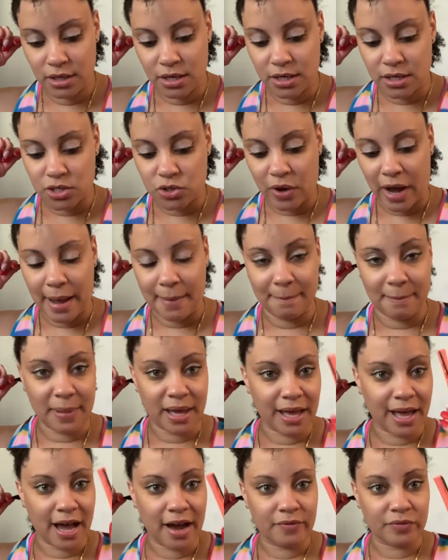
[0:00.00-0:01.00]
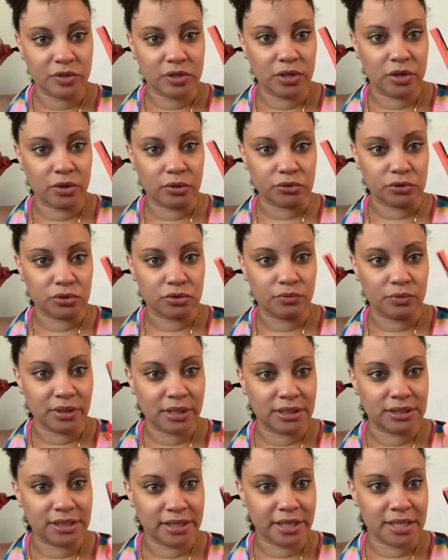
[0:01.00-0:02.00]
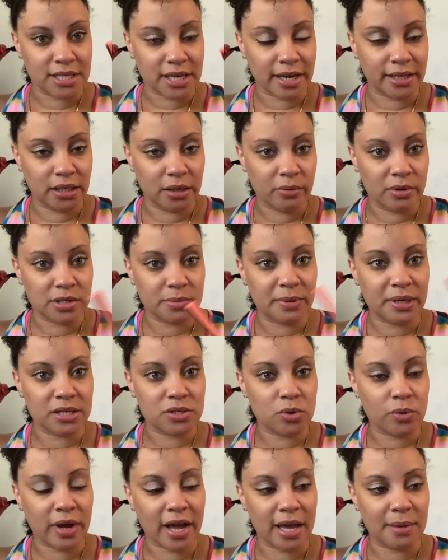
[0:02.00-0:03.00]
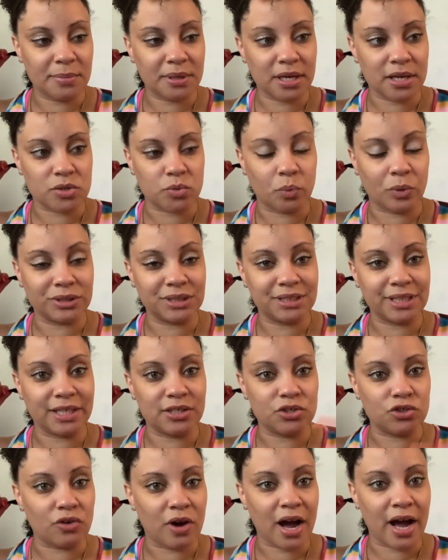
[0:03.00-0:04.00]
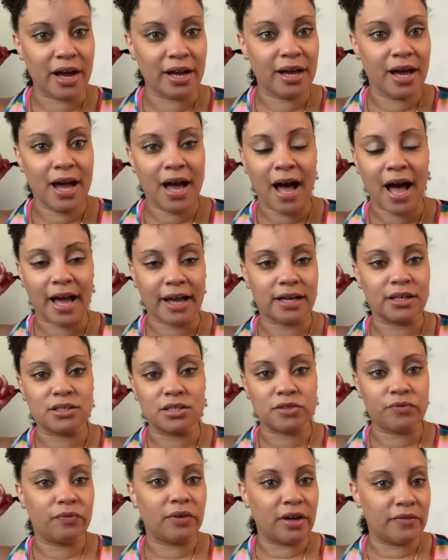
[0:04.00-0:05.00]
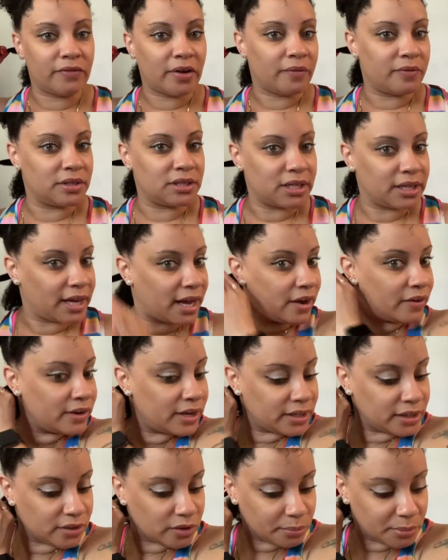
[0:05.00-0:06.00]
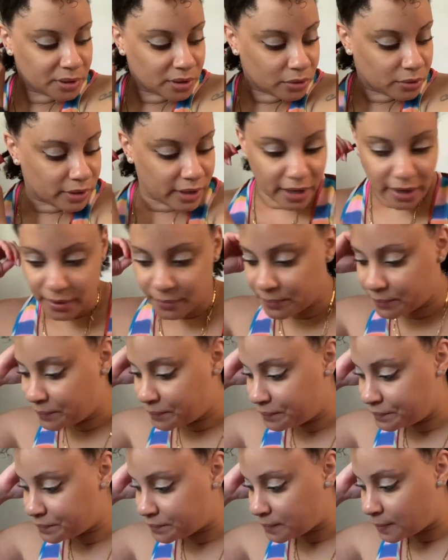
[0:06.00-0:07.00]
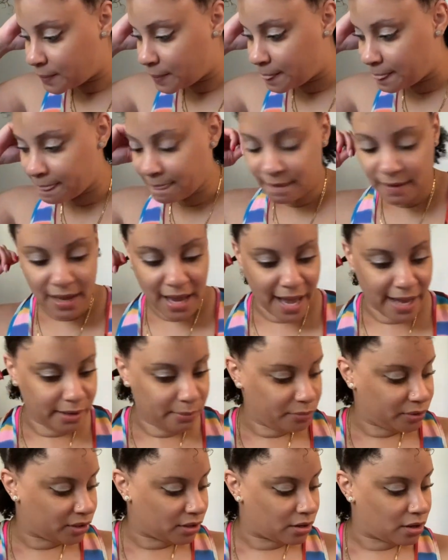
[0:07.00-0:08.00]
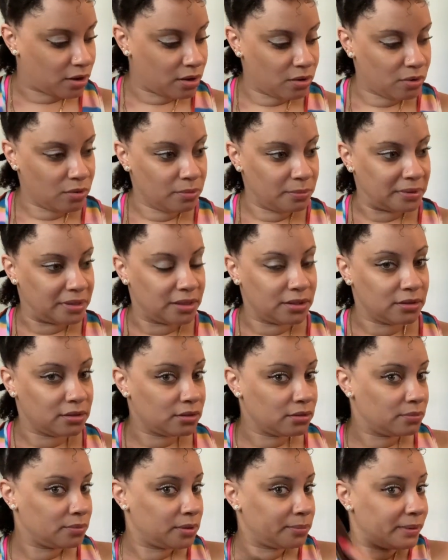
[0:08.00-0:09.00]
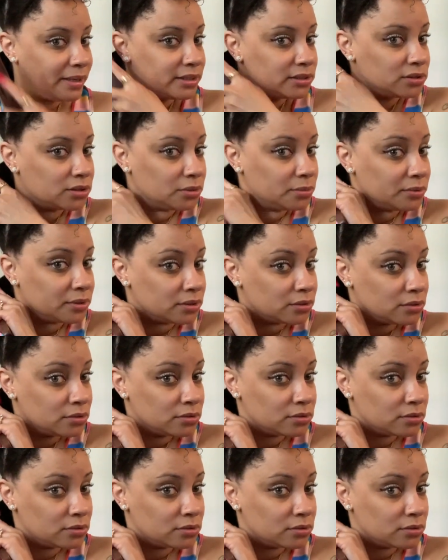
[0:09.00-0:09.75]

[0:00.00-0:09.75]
so I may have to go to the really teeny tiny ones, but it's okay because once they dry, I can just fluff everything out and it'll be okay. I didn't bring a comb either. What am I doing?